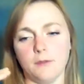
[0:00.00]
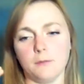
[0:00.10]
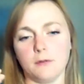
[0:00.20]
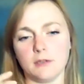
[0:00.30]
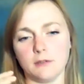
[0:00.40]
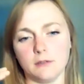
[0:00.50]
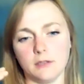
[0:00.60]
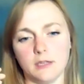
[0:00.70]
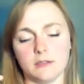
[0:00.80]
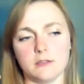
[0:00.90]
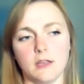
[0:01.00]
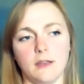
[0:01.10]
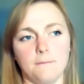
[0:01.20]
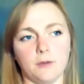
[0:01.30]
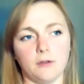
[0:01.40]
what we call a
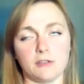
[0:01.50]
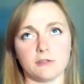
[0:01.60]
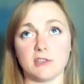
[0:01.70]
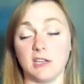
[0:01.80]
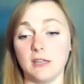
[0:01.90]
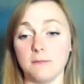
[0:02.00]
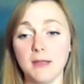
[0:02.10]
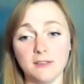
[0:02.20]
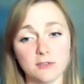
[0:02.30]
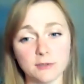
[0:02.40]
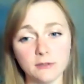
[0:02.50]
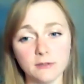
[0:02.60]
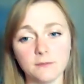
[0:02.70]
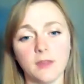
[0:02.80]
graduate trainee mentor,